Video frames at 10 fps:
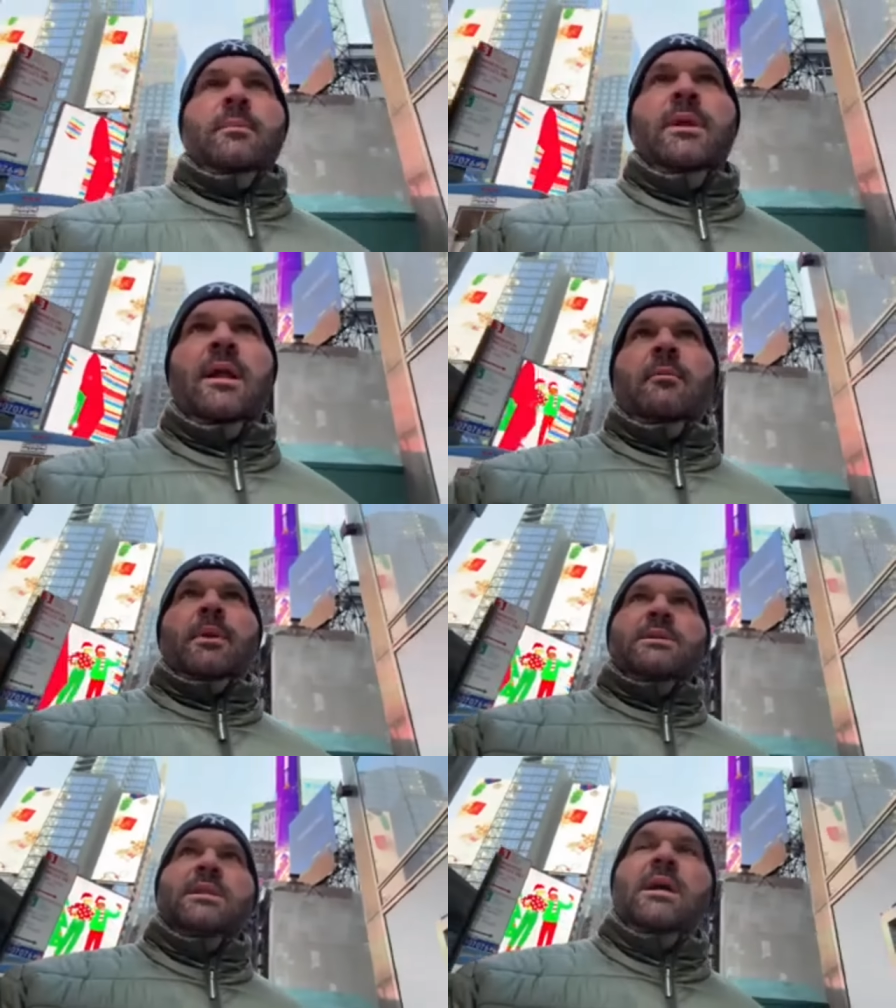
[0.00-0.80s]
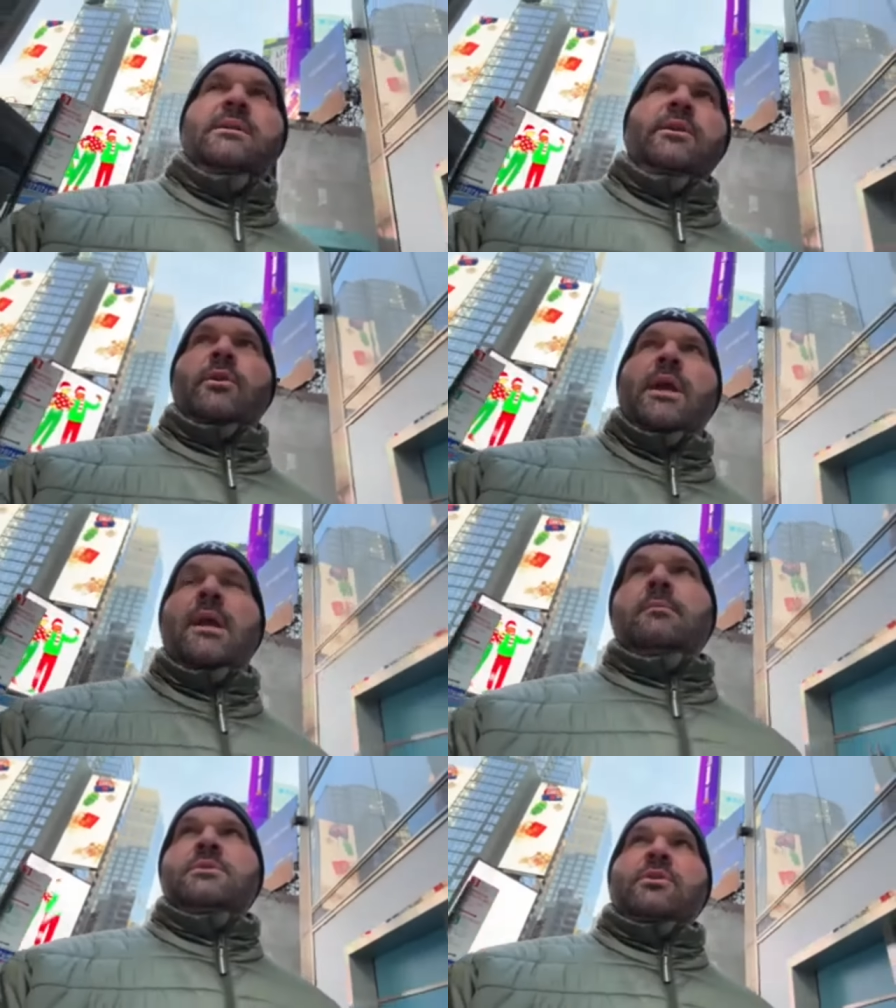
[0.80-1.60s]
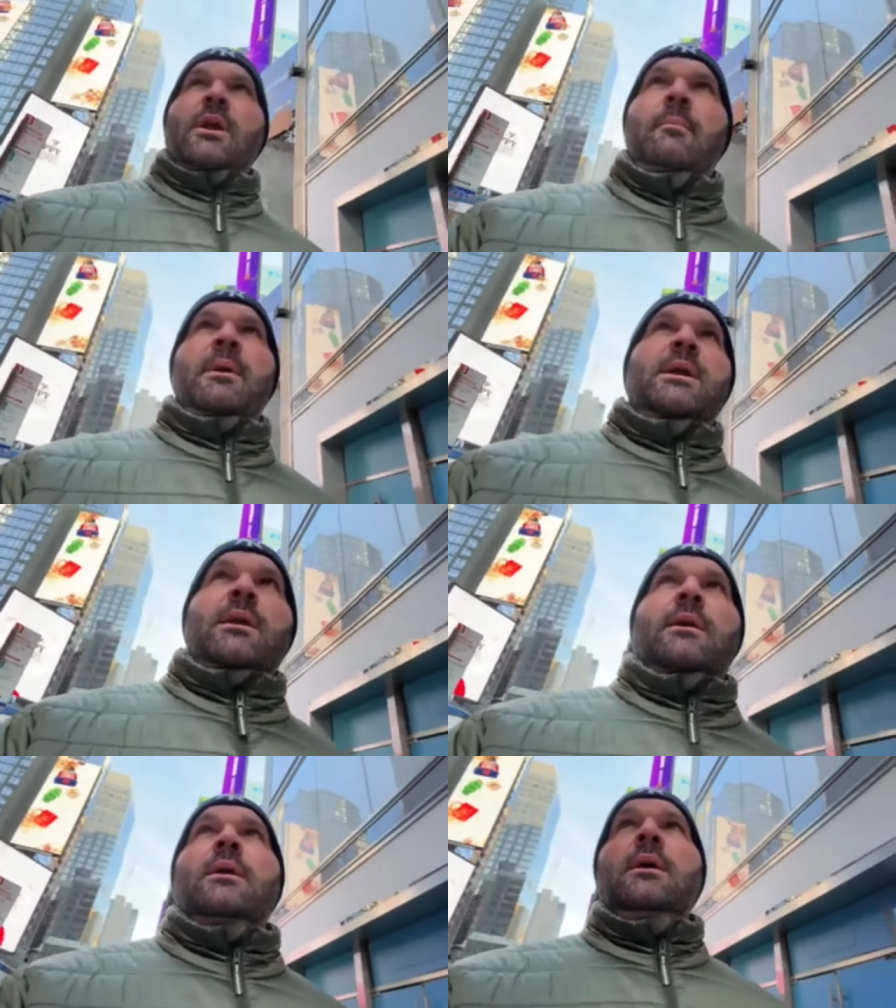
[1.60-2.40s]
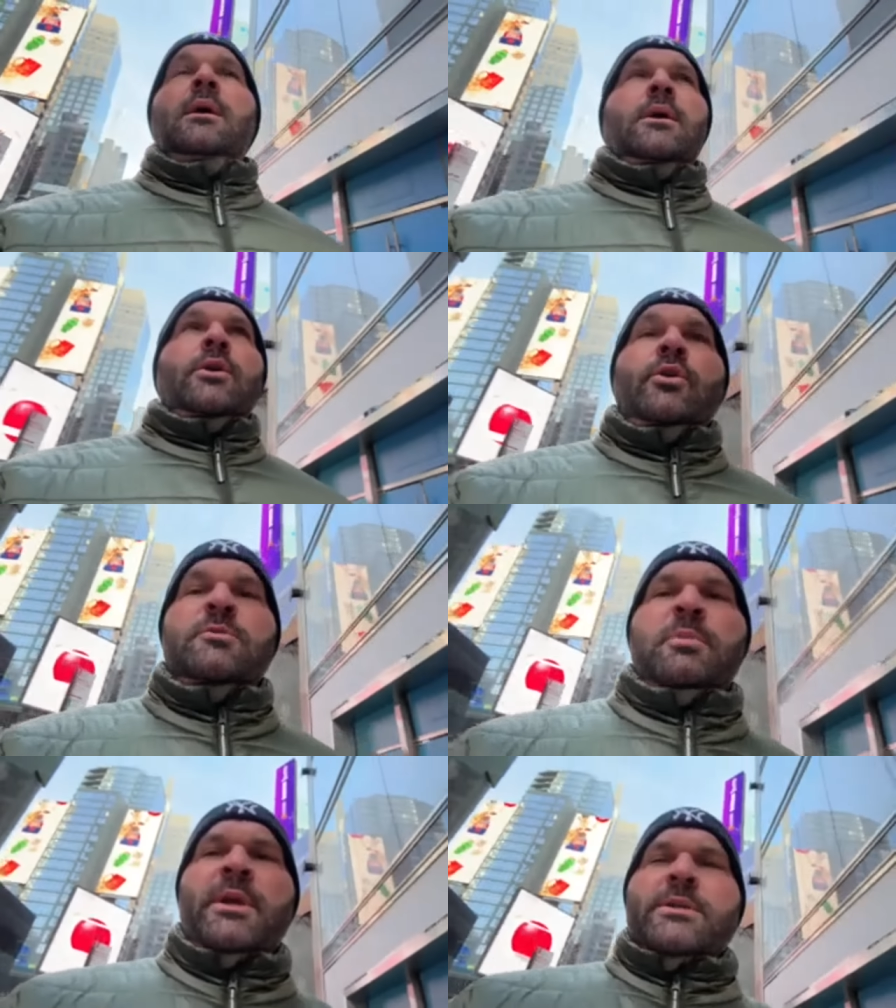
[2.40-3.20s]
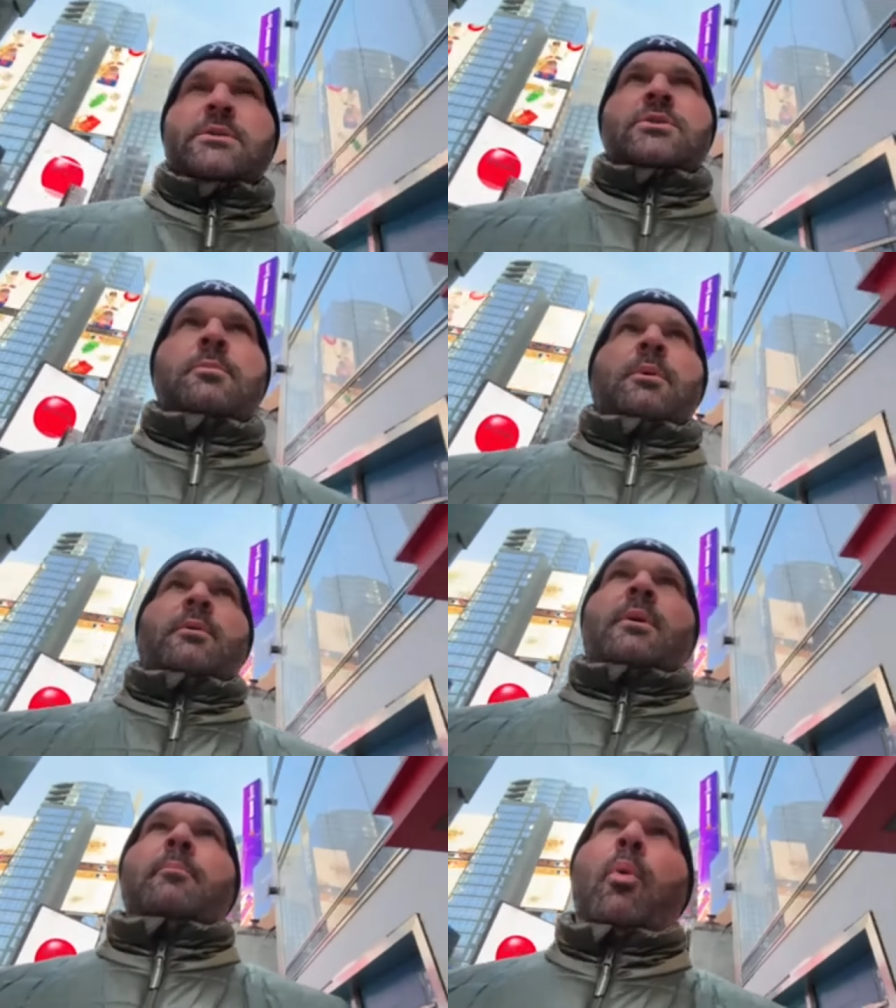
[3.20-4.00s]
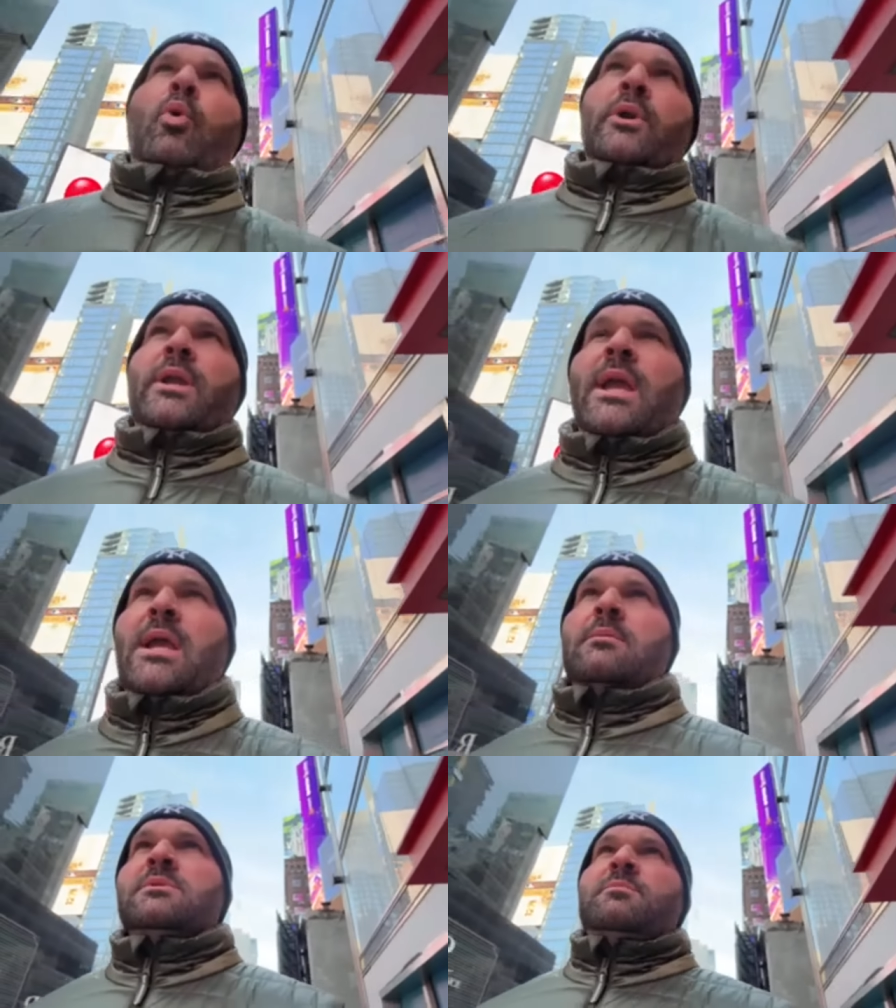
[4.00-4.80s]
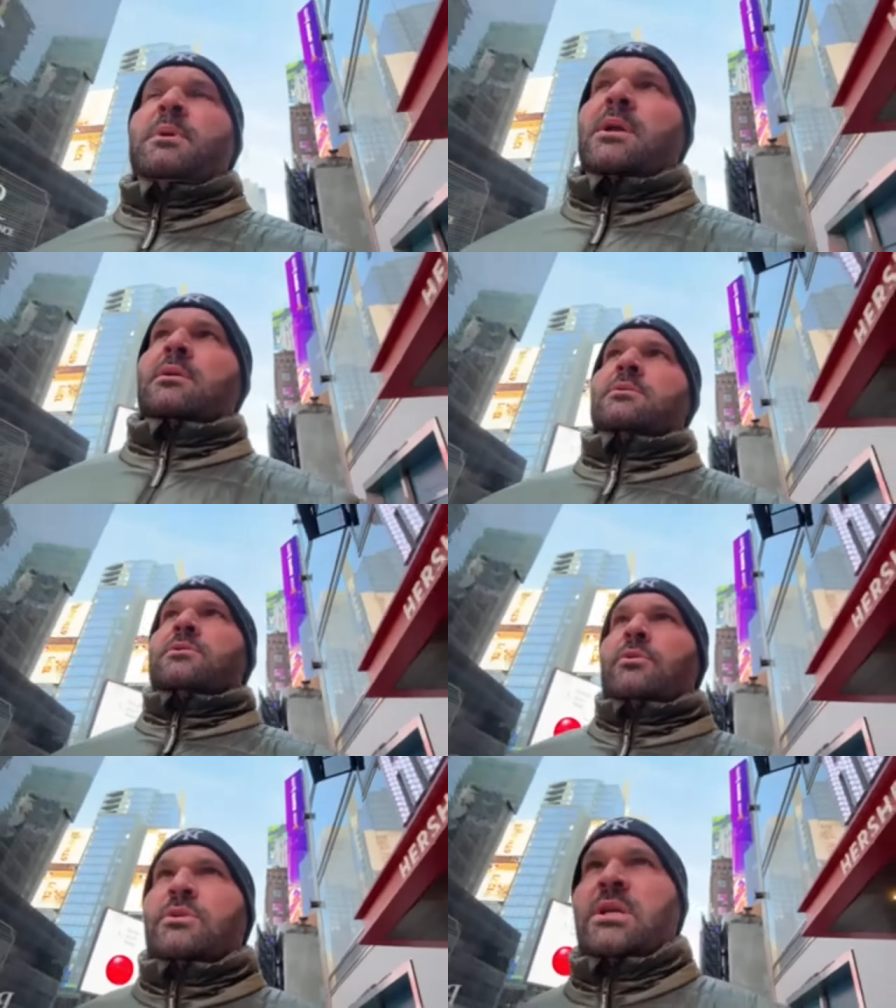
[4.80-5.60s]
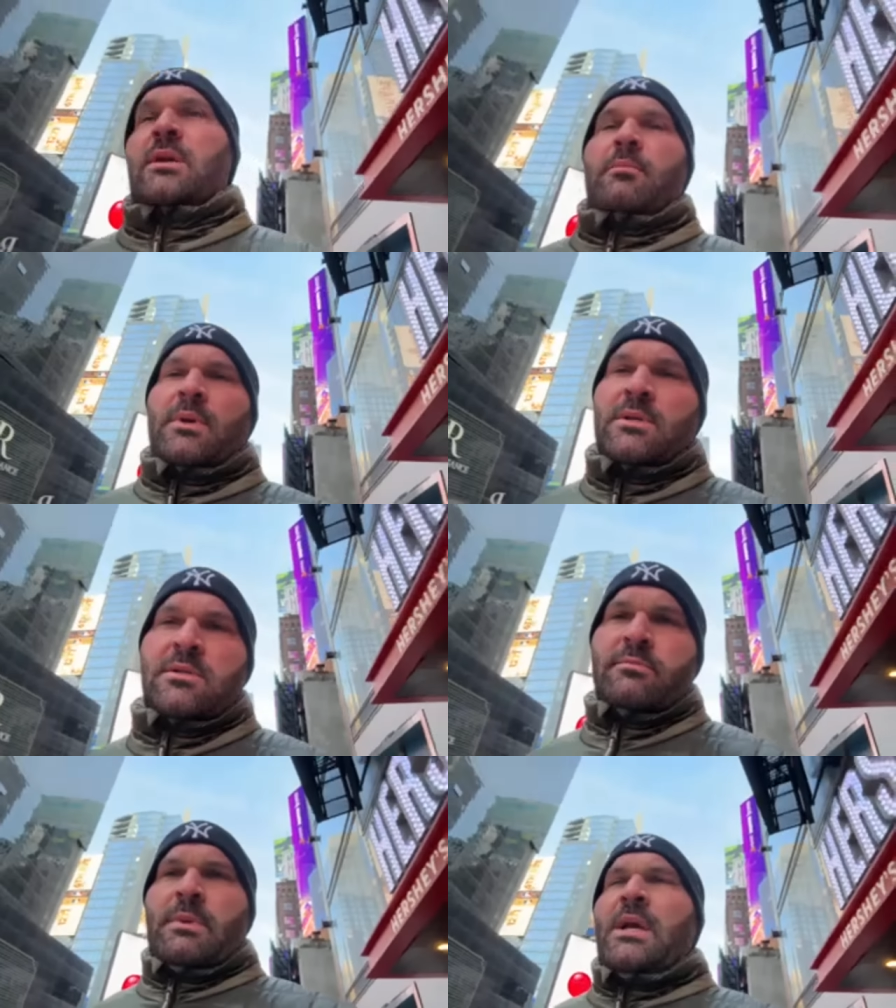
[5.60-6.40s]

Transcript: and not everybody's locked in your games and you're not making huge plays in super important games because your team is